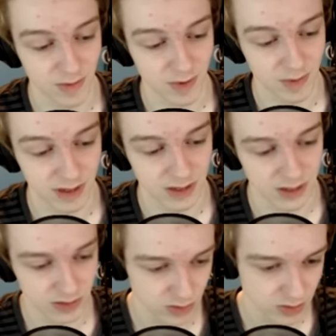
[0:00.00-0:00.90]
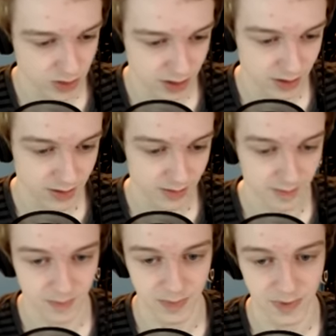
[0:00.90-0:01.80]
memento.
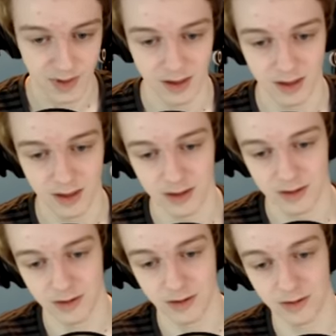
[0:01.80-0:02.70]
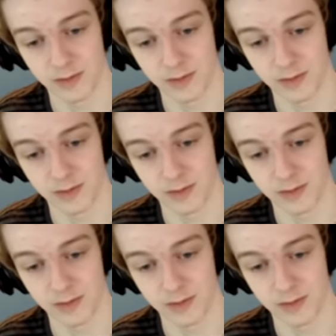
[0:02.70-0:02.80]
So go to